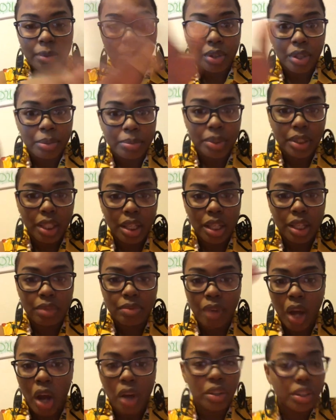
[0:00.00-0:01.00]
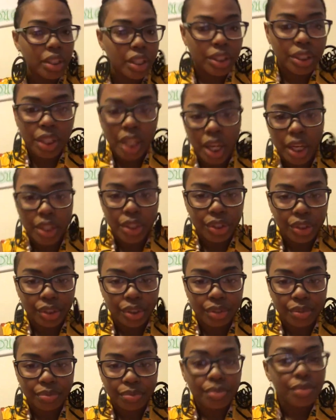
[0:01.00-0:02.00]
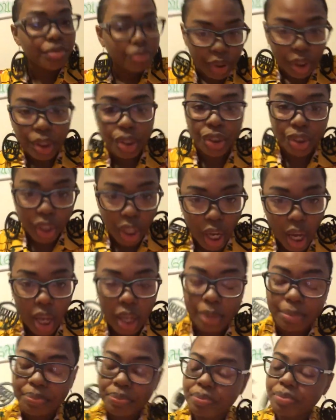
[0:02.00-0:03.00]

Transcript: You know what I'm saying? All this education, you need a job.